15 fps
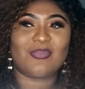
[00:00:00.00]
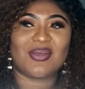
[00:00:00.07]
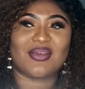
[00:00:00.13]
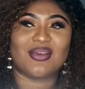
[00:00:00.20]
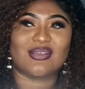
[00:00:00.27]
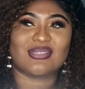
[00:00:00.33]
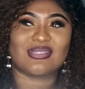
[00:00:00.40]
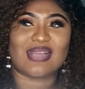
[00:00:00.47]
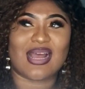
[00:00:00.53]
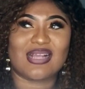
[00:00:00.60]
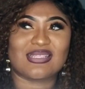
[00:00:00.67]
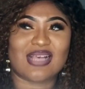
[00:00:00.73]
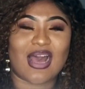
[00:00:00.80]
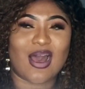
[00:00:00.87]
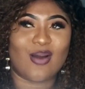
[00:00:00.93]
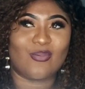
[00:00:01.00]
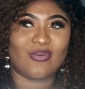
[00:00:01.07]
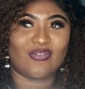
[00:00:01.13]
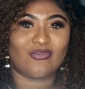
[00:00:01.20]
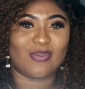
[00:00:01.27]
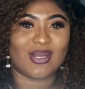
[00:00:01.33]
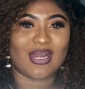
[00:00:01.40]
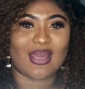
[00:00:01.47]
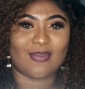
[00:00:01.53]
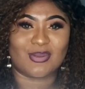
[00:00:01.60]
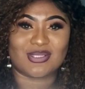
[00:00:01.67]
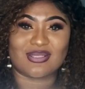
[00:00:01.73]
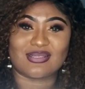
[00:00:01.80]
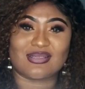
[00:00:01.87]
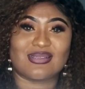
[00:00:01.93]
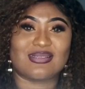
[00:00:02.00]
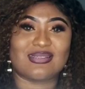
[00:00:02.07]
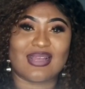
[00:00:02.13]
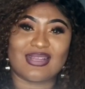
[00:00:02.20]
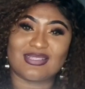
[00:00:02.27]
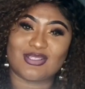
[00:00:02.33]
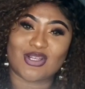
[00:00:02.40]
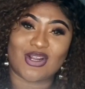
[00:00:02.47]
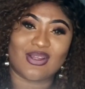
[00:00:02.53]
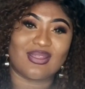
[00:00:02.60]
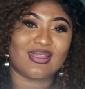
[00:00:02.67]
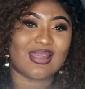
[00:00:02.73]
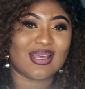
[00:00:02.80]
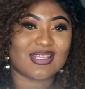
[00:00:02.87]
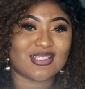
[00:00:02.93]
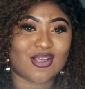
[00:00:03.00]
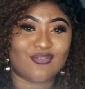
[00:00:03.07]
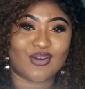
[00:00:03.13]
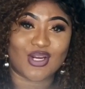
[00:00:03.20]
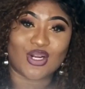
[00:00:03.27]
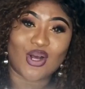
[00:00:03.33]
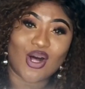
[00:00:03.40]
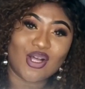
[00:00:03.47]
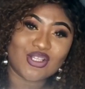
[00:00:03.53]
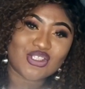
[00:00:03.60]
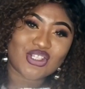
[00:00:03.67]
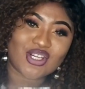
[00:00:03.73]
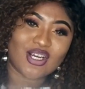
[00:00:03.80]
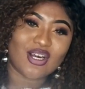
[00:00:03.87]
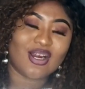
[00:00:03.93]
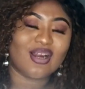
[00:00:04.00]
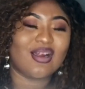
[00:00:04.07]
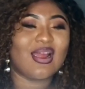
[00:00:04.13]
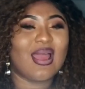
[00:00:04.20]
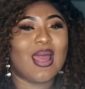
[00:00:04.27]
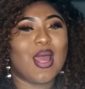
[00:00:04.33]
because that's how we've been able to sustain certain things of our culture.